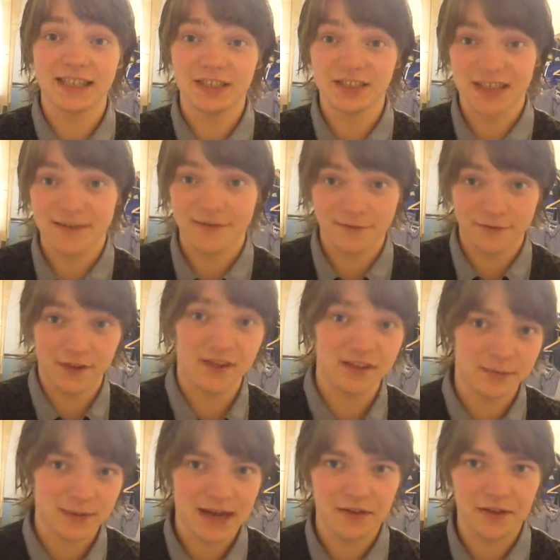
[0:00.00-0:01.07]
us everything
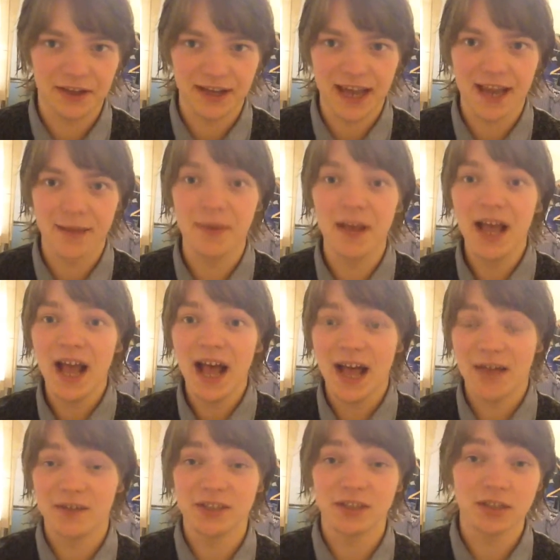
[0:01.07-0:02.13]
about the game,
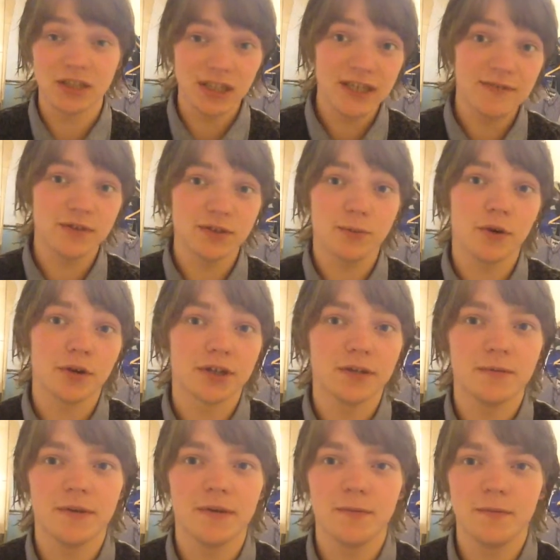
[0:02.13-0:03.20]
and they should leave us more
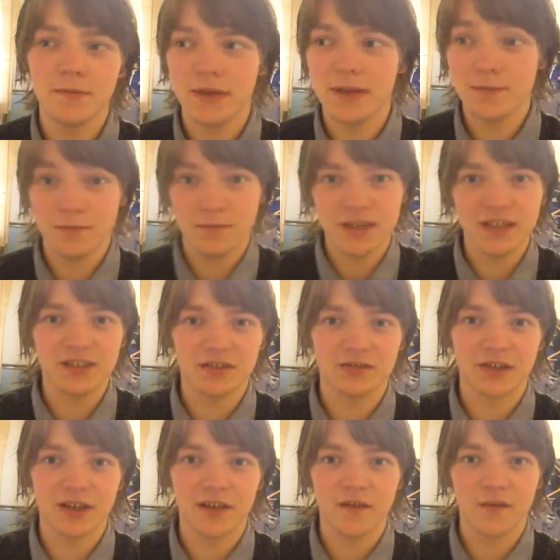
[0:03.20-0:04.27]
in
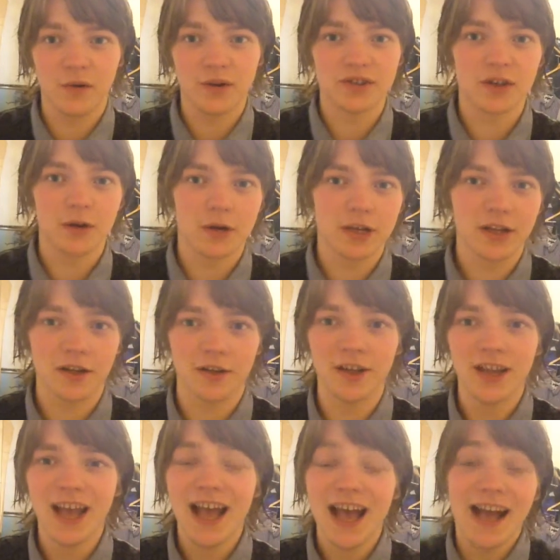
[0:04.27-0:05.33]
mystery of what's going on.
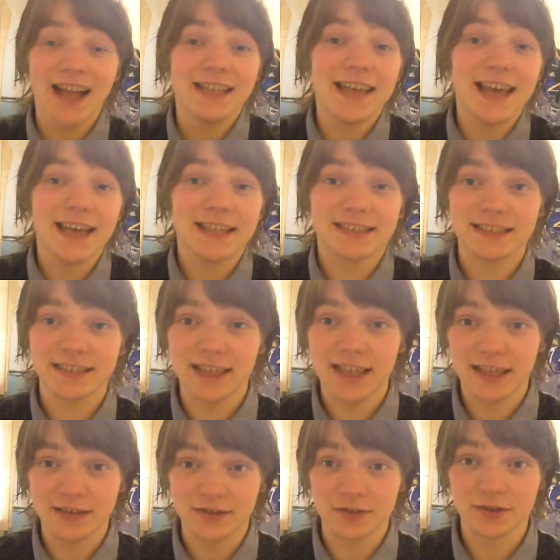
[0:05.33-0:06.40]
And yes,
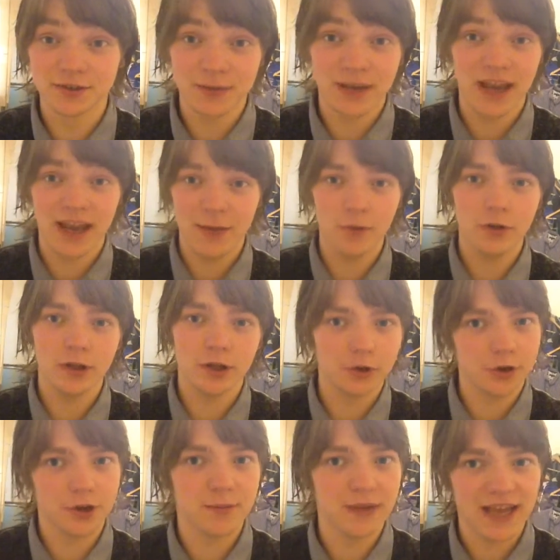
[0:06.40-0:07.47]
trust me, it will
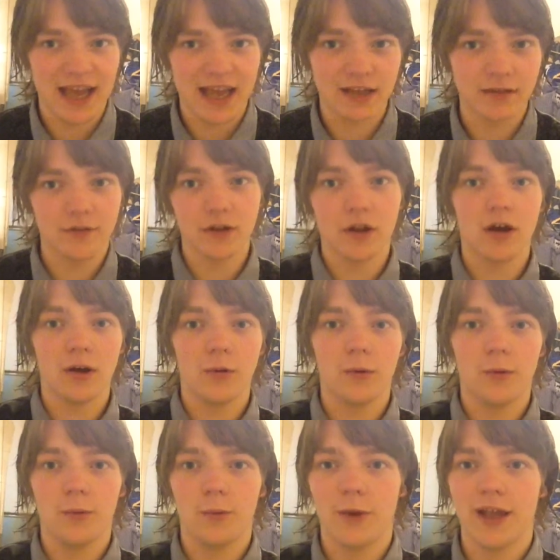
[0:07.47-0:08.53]
annoy me a hell of a lot
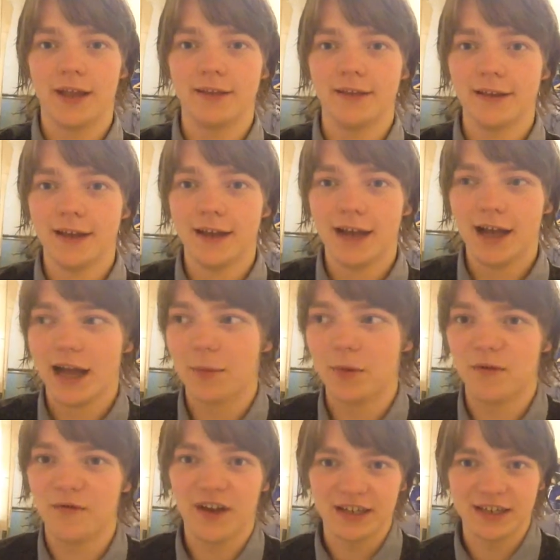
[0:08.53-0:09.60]
when I'm
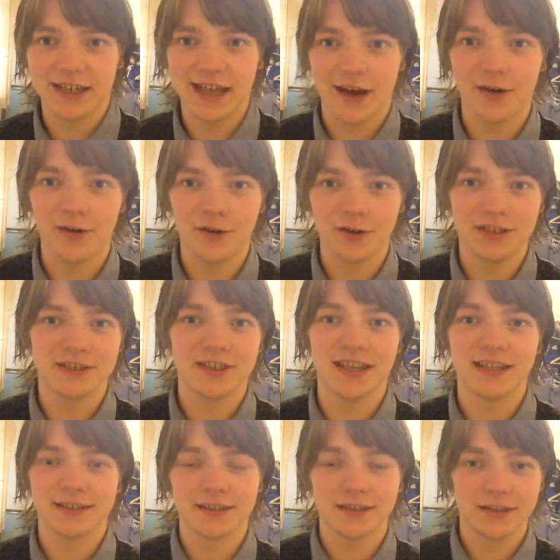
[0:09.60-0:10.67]
not finding out all these
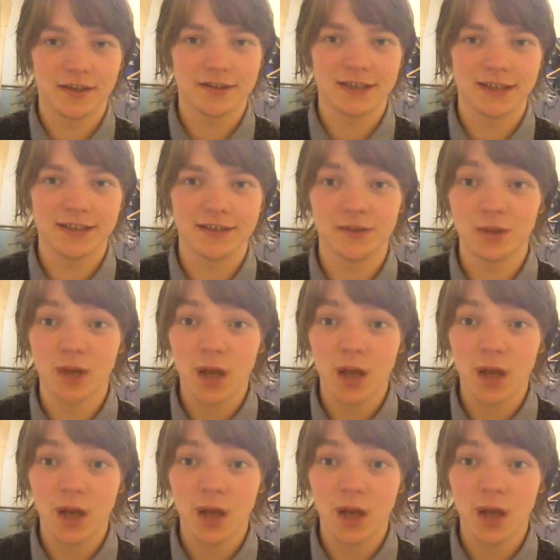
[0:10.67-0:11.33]
things and they're not telling us.